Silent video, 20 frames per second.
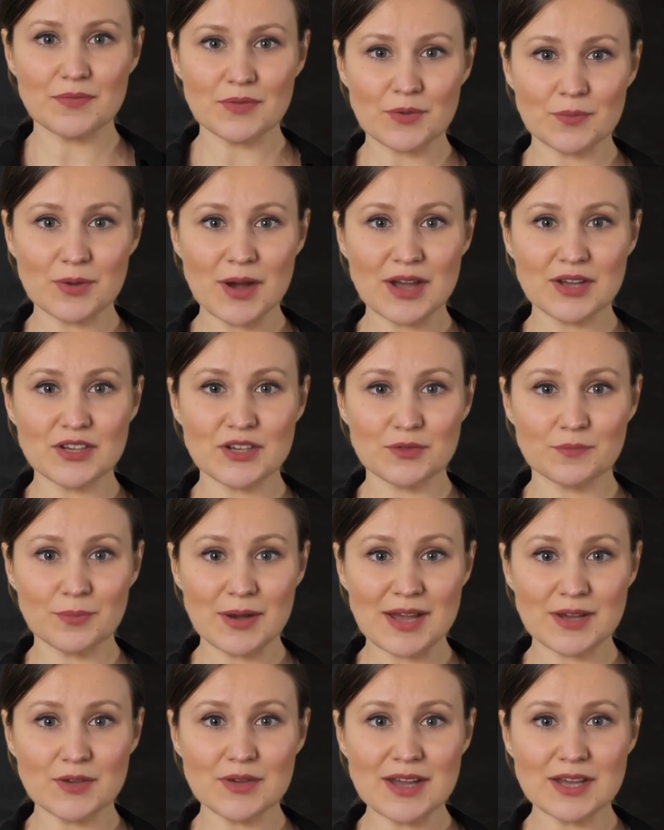Patient
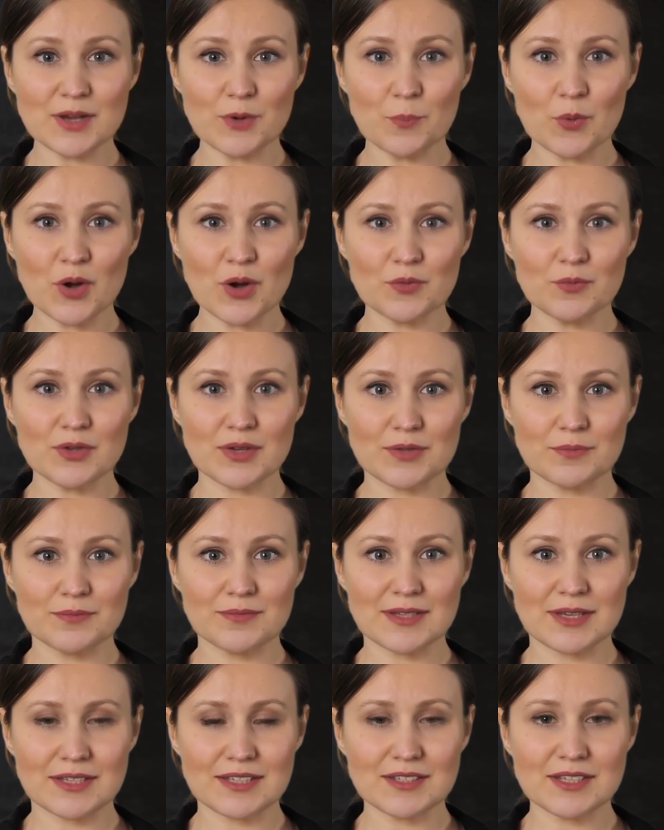Better is a program
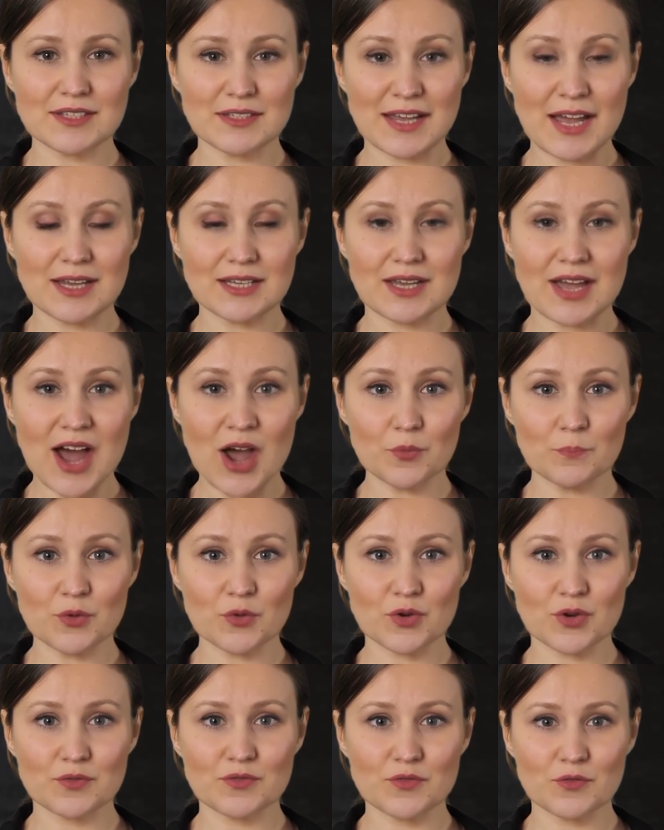that is designed to help you
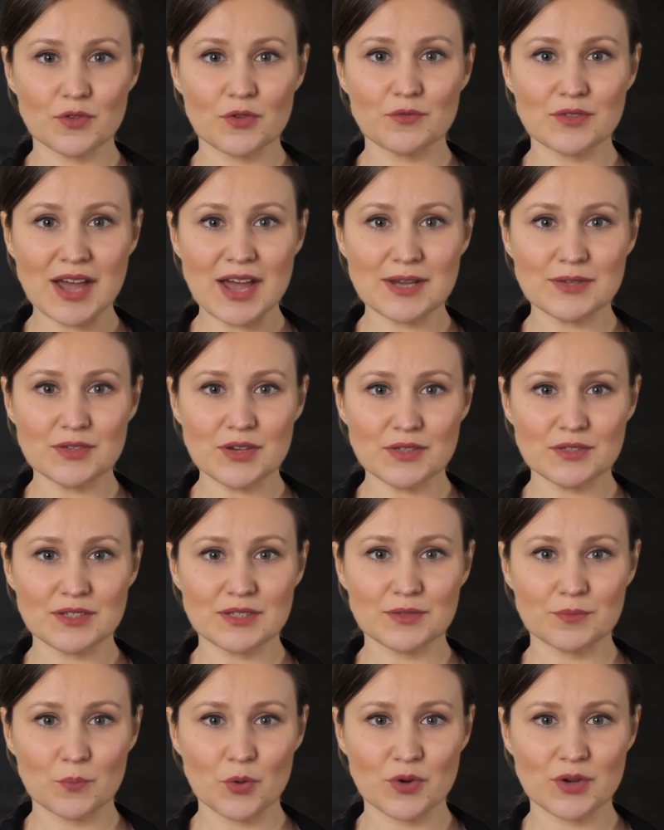go through your
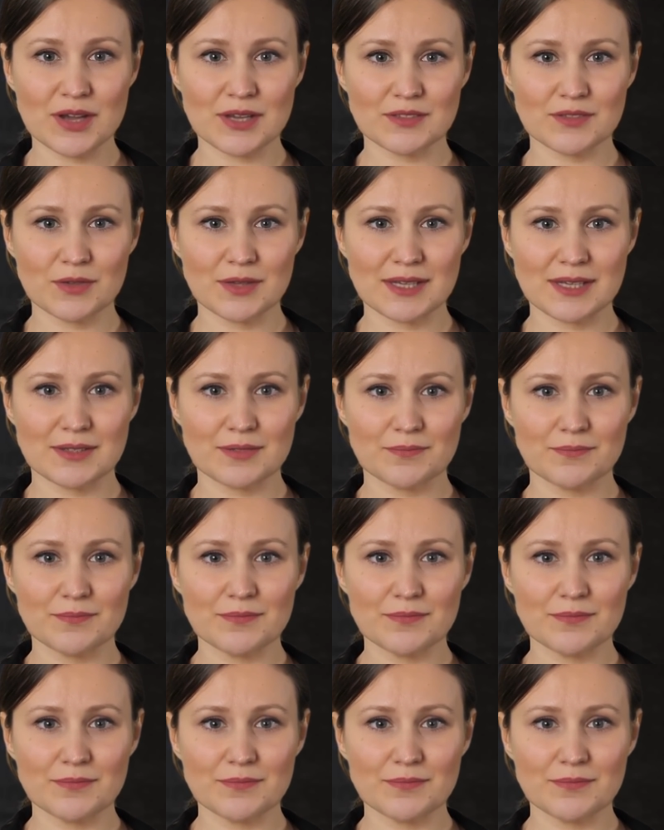diagnosis more easily.